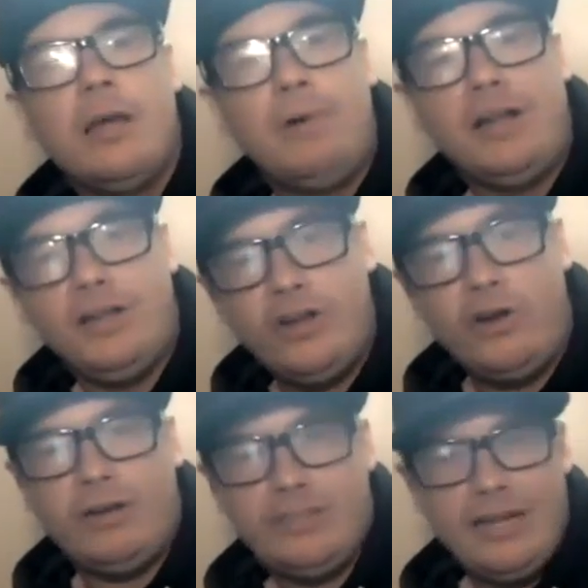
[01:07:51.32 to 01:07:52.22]
But you
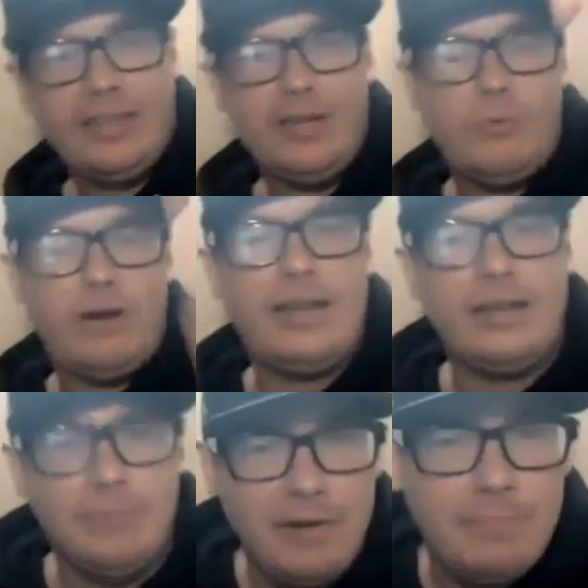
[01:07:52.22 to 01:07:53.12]
know, is anything you want to
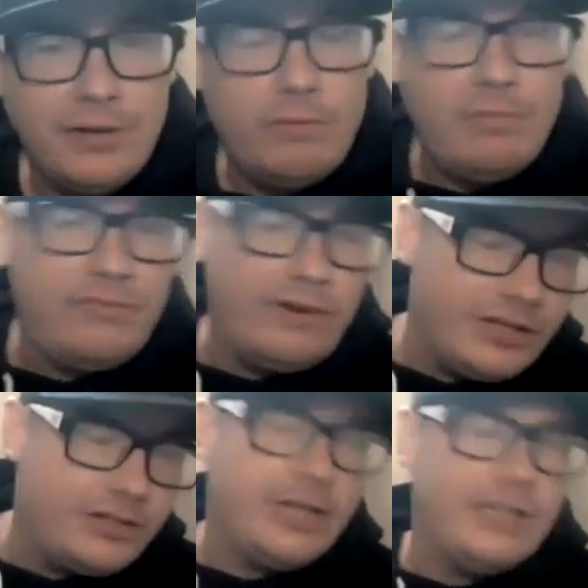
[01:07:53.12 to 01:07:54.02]
let the people know before I
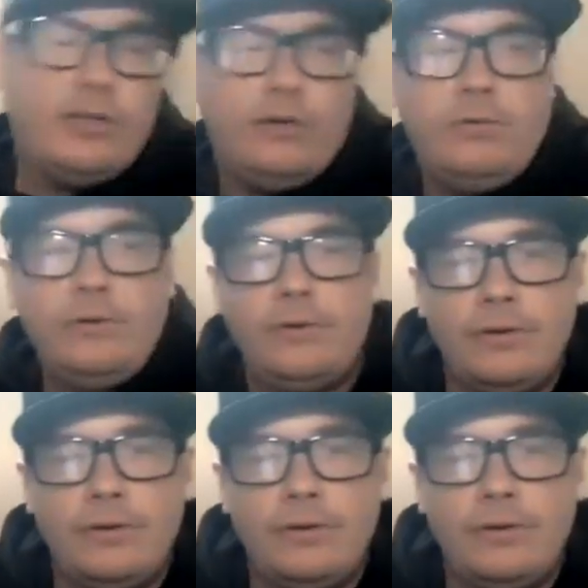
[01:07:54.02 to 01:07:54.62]
let you guys go?